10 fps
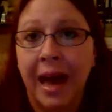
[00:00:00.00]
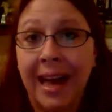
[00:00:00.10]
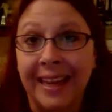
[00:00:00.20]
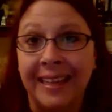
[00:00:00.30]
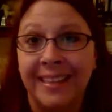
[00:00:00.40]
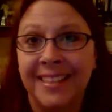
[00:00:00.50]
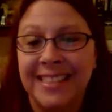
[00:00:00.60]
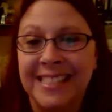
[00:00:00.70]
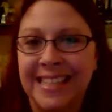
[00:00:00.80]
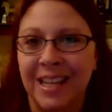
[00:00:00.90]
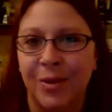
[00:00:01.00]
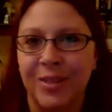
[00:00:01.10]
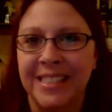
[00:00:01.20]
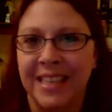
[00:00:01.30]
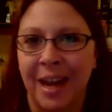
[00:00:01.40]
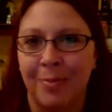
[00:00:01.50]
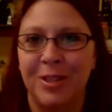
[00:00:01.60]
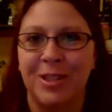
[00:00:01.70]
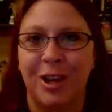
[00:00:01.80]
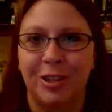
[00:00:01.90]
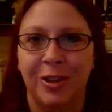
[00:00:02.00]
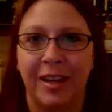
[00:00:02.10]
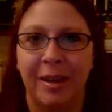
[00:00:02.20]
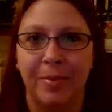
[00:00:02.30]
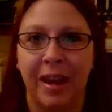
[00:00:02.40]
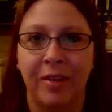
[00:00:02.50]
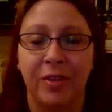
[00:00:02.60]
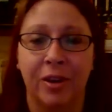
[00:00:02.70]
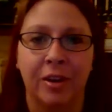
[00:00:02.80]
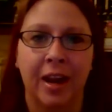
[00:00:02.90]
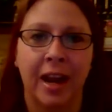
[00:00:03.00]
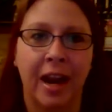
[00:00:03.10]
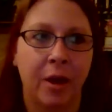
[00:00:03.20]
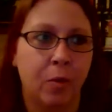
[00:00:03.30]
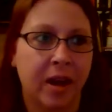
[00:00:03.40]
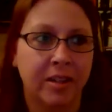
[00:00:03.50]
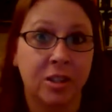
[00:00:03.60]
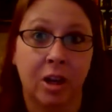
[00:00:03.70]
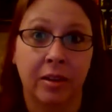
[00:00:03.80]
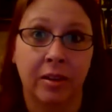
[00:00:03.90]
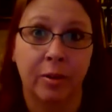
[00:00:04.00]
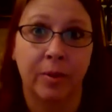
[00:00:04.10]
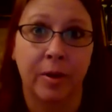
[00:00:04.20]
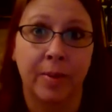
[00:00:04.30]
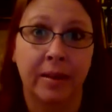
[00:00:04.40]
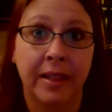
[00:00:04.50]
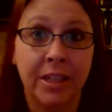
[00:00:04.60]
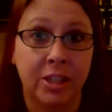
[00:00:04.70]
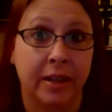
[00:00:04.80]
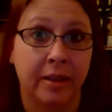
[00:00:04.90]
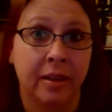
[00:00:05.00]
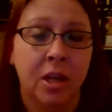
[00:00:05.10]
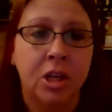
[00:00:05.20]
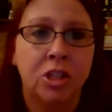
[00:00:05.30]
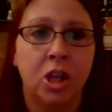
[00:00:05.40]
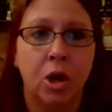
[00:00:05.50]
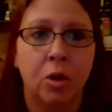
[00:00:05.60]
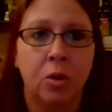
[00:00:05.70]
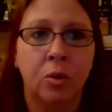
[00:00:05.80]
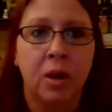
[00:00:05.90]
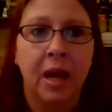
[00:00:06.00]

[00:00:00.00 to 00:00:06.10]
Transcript: Hi, this is Tina with Sit Happens Dog Training and Behavior, and I wanted to talk a little bit about leashing. So,